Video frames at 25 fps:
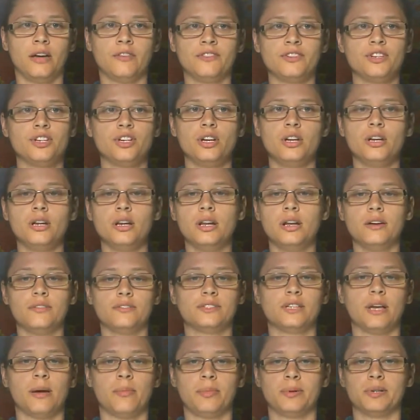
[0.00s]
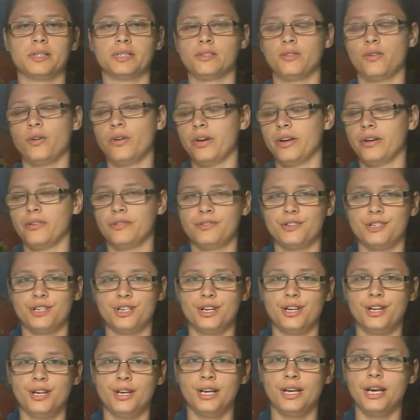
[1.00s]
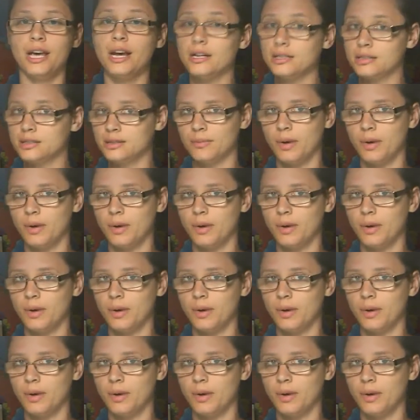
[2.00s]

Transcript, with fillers: If she loves that person, or if she cares